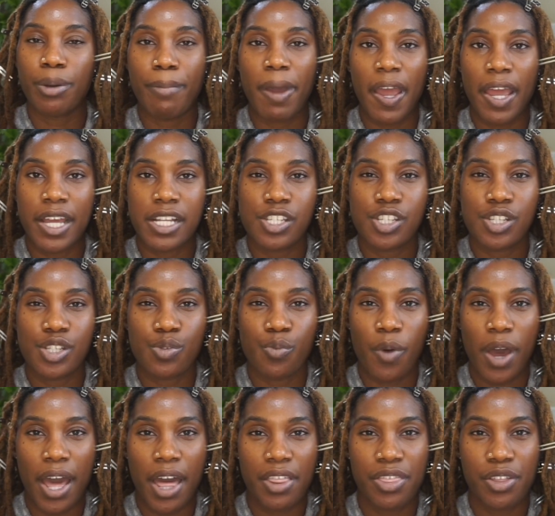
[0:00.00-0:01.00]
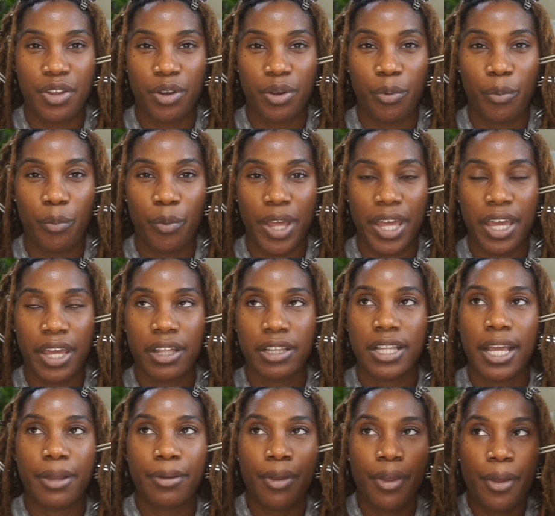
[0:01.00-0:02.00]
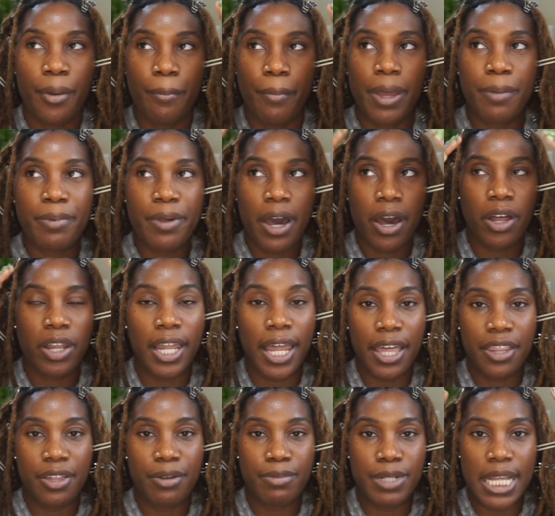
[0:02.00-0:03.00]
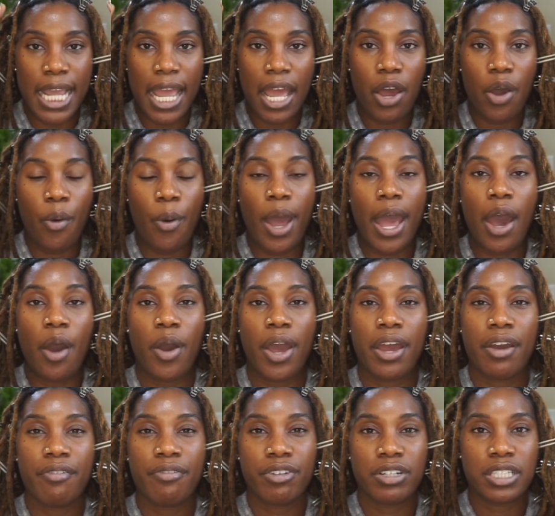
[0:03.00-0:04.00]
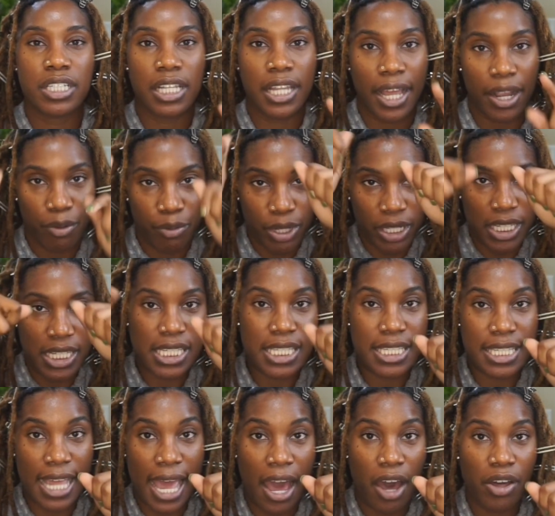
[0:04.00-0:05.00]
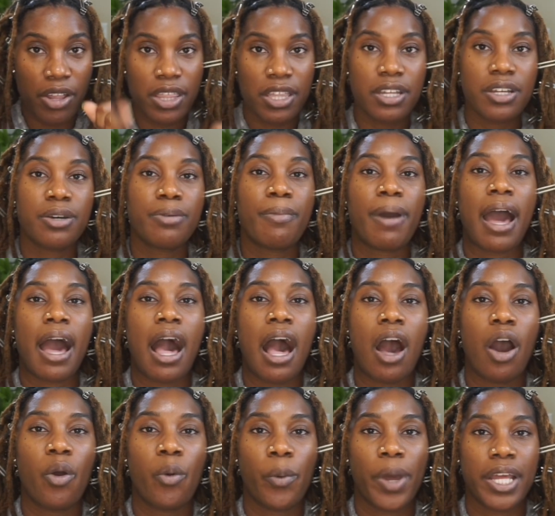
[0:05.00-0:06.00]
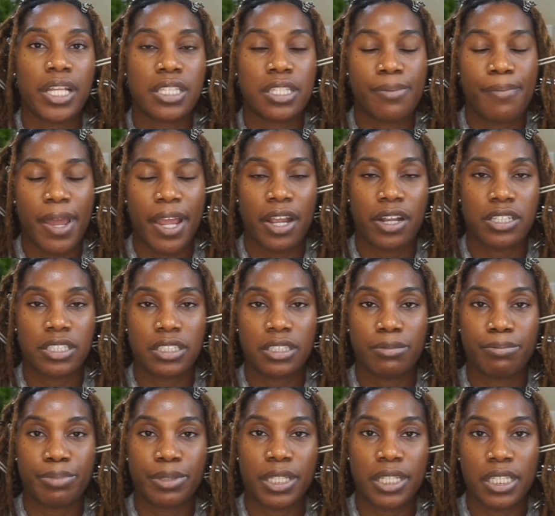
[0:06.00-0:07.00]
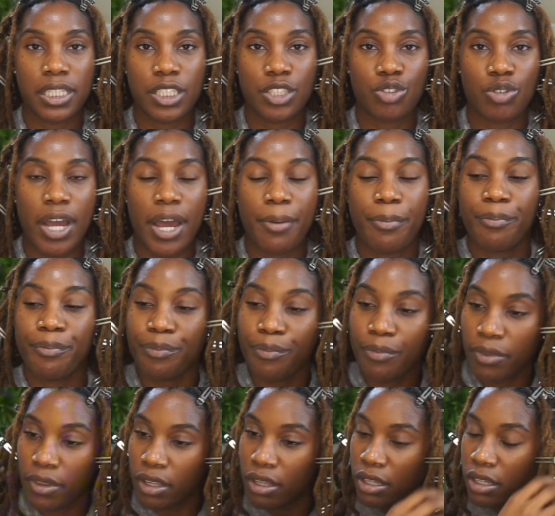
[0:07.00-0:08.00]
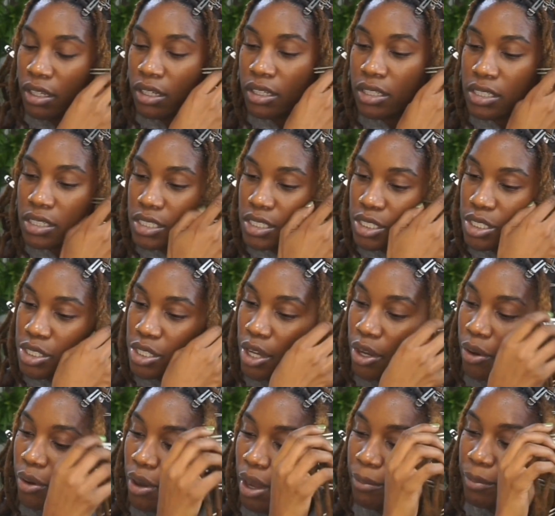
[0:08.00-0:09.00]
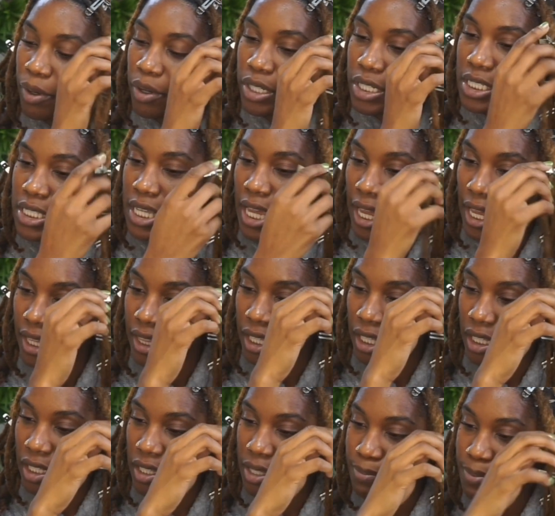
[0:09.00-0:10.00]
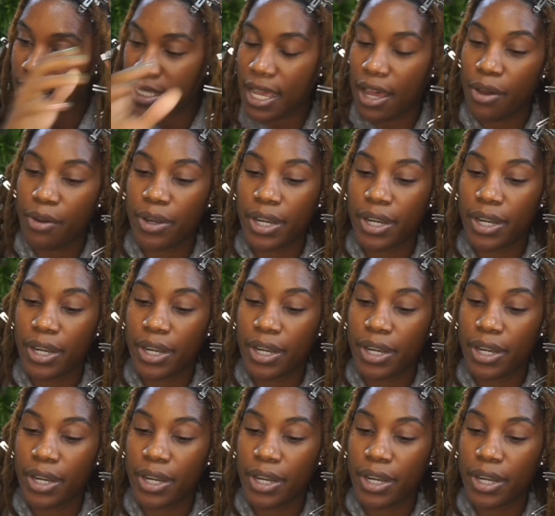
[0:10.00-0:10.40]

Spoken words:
my edges while they're wet. Like maybe I'll lay them down. However, to like really style them, I'll wait till my hair is completely dry. So I'm going to take the clips out